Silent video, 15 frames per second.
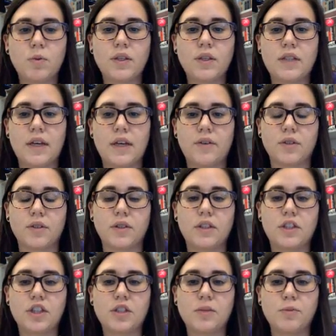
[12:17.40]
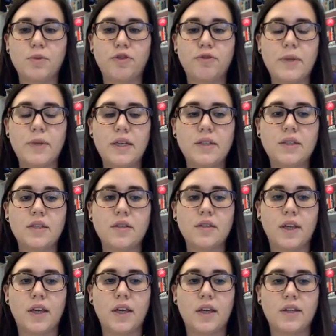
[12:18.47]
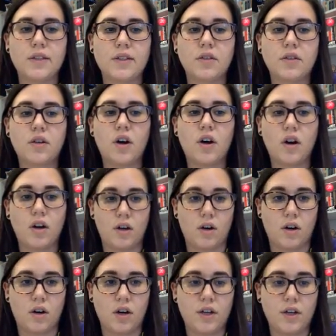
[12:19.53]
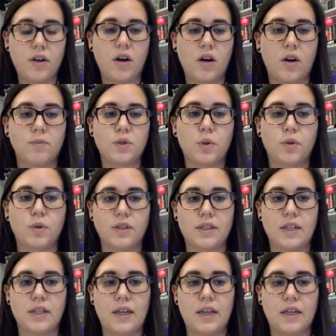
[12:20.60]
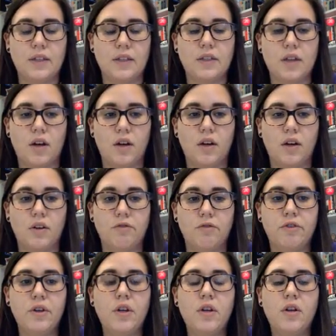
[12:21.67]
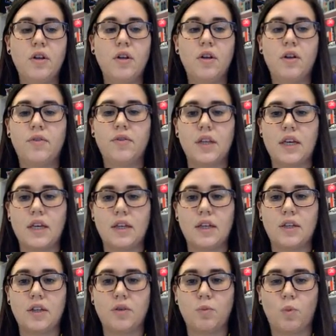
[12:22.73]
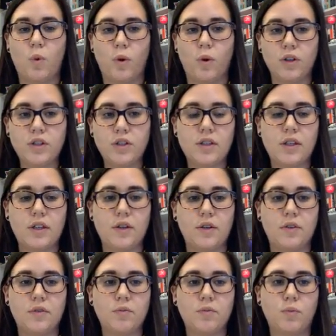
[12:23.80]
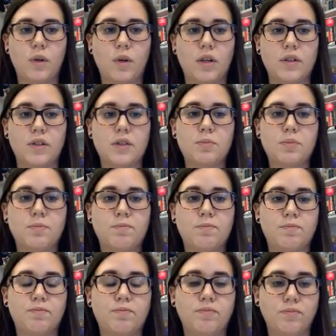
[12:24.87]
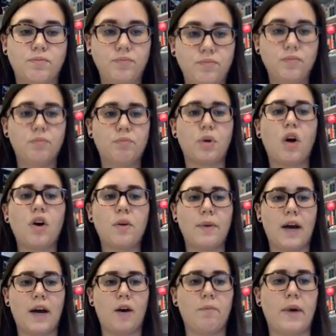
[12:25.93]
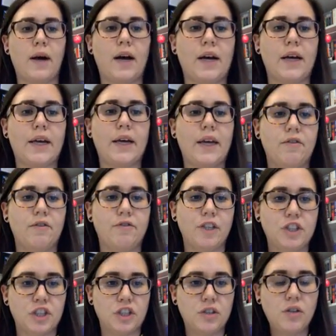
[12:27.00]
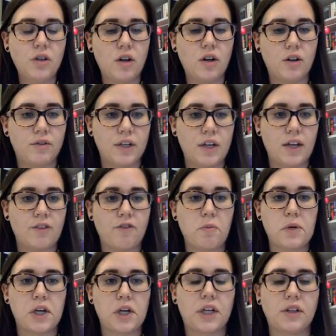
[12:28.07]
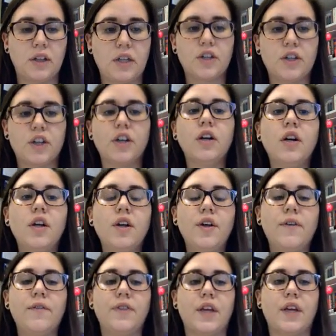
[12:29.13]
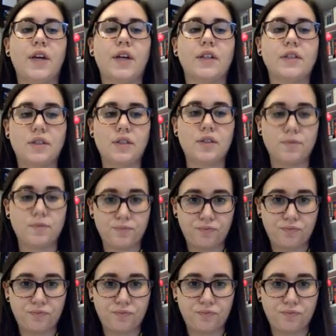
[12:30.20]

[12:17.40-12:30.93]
was a religious movement that caught on towards the end of the Indian Wars. It was brought about by a vision of a Native American leader that